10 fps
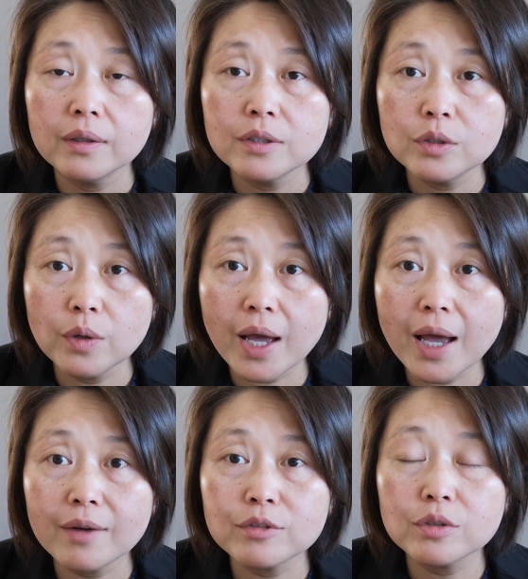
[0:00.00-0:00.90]
you
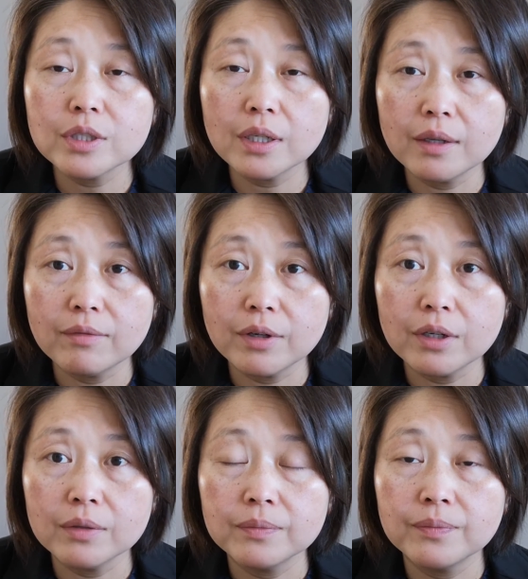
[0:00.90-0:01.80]
have to
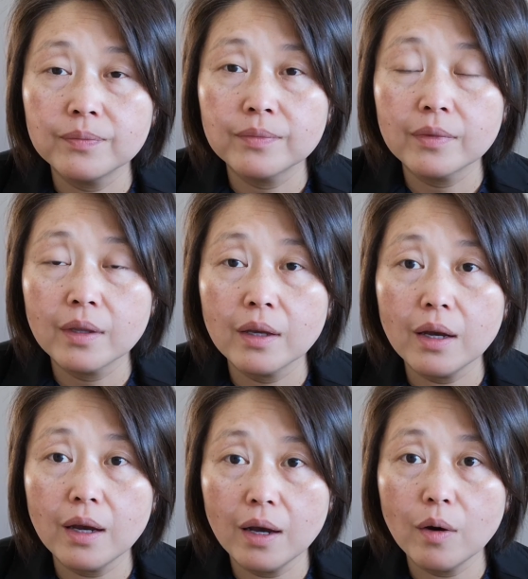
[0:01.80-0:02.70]
deliver
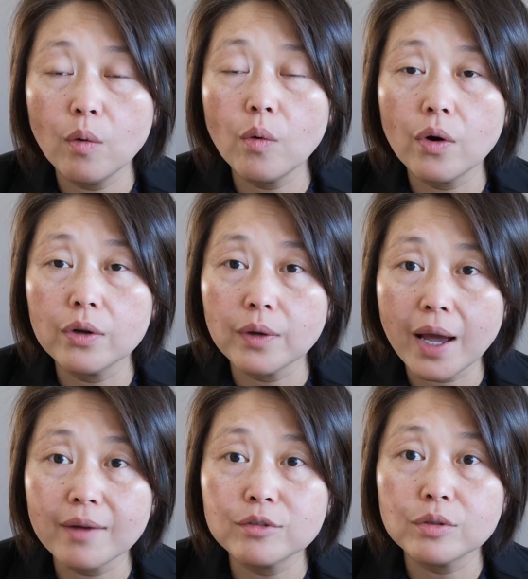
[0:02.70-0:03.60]
or you
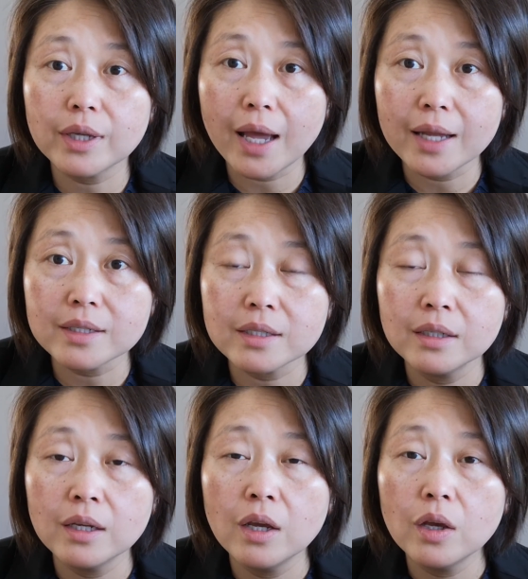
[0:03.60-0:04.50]
have to get
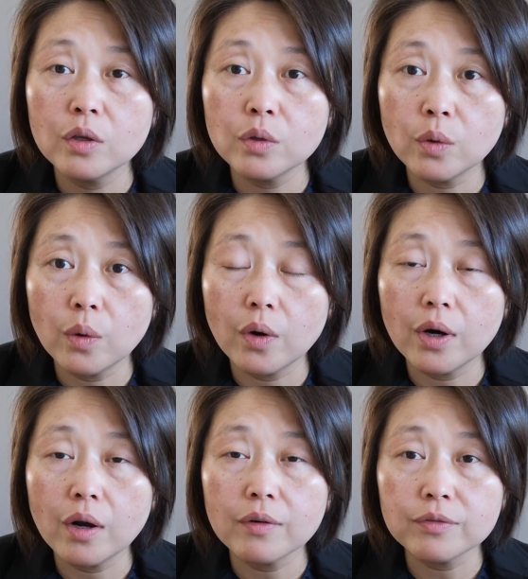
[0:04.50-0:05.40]

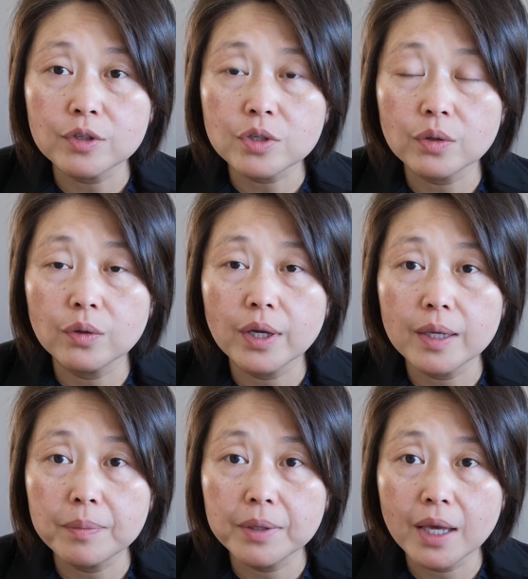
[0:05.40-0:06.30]
your official
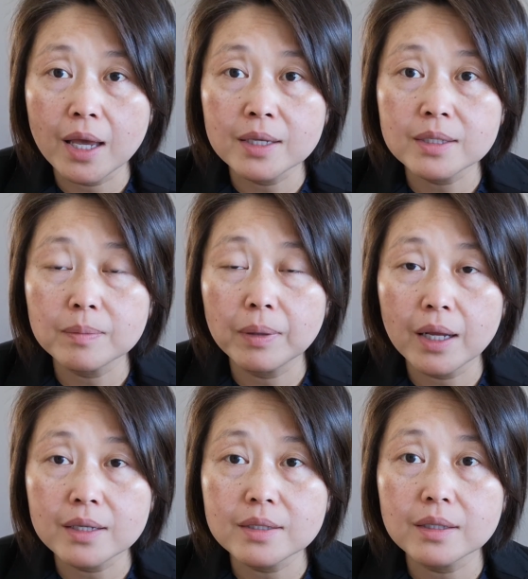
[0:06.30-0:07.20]
APS
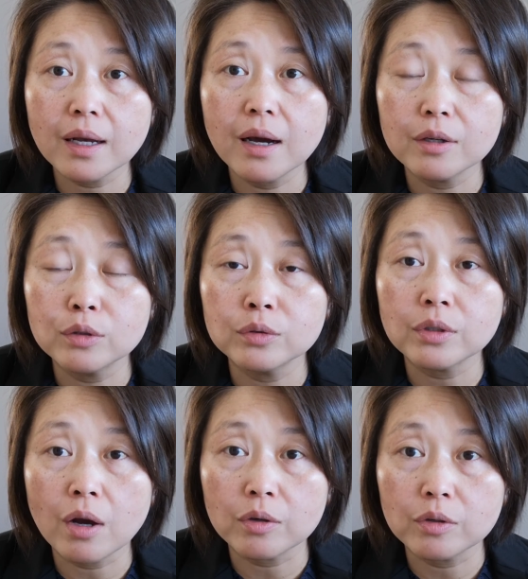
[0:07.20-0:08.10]
plus the condo
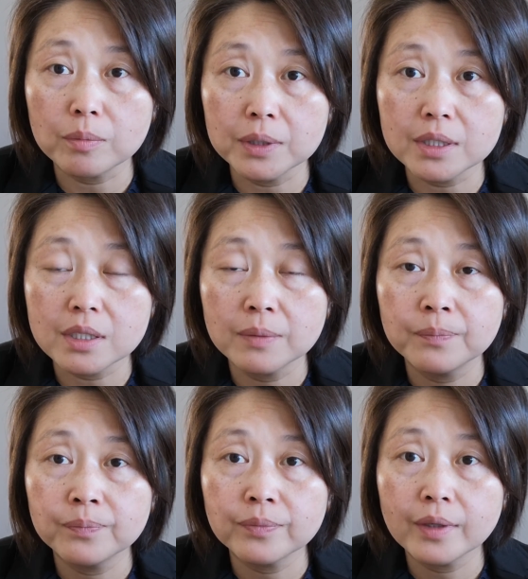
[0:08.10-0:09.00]
document
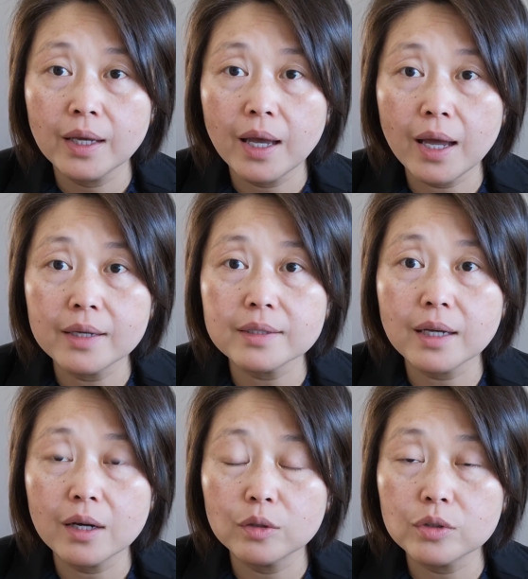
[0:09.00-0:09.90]
and the
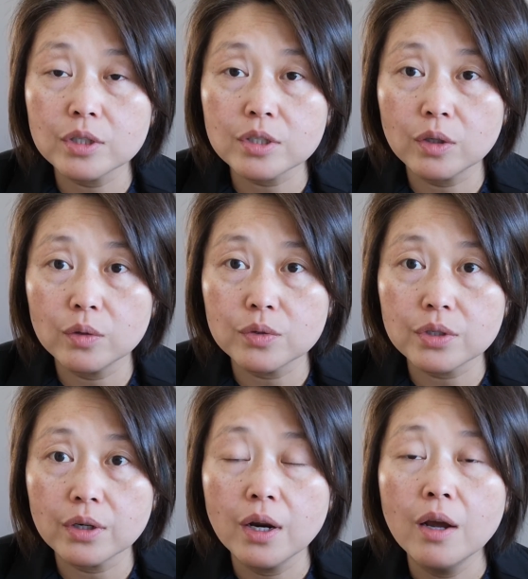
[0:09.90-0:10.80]
condo
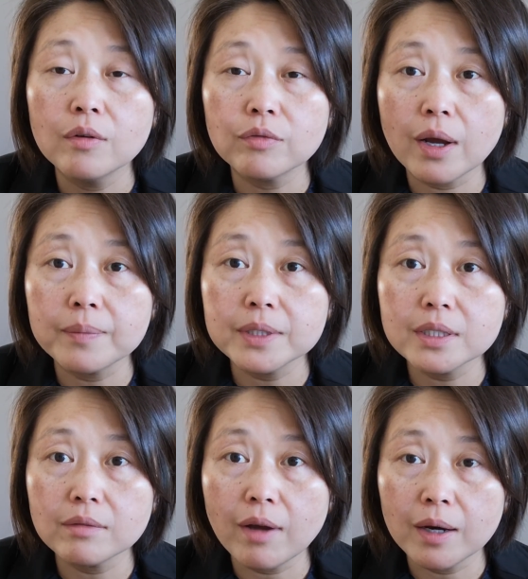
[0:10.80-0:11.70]
disclosure from the
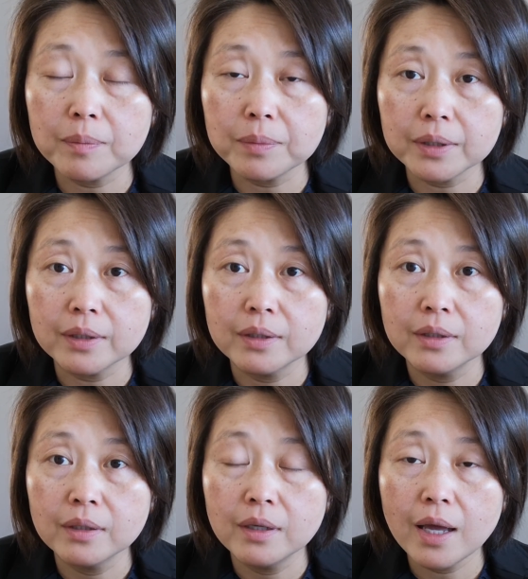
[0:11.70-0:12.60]
developer.
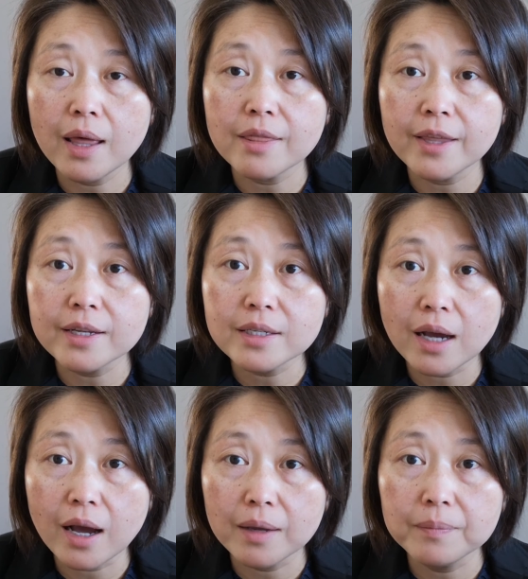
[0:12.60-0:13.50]
At that
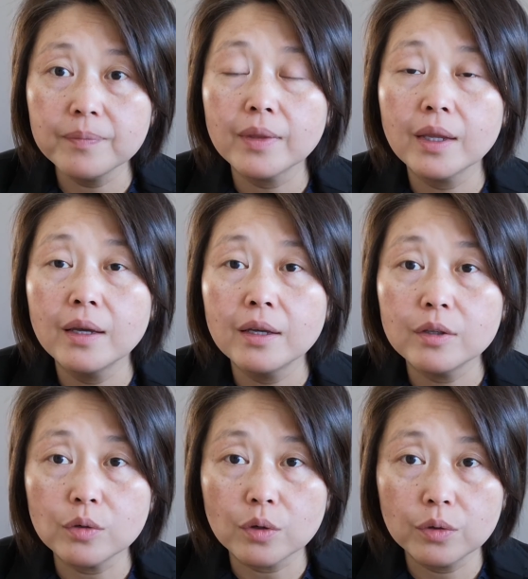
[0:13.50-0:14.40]
time,
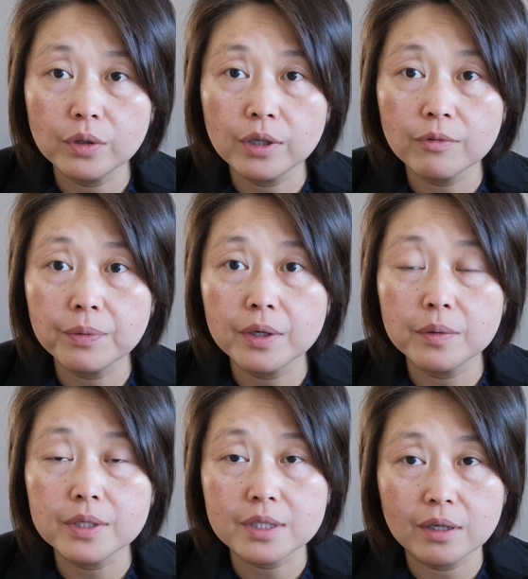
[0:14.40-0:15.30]
your cooling off
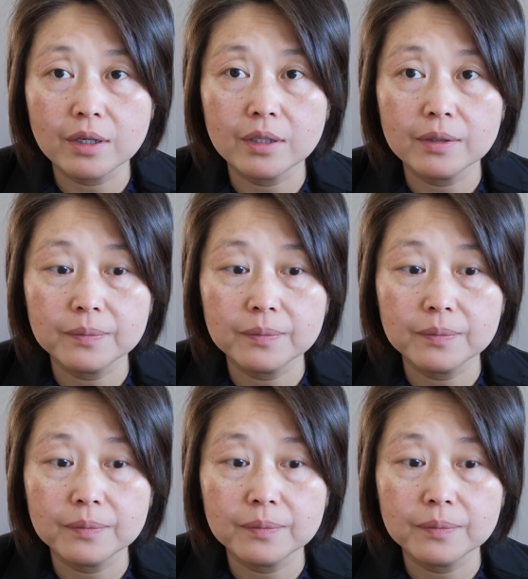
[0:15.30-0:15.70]
period started.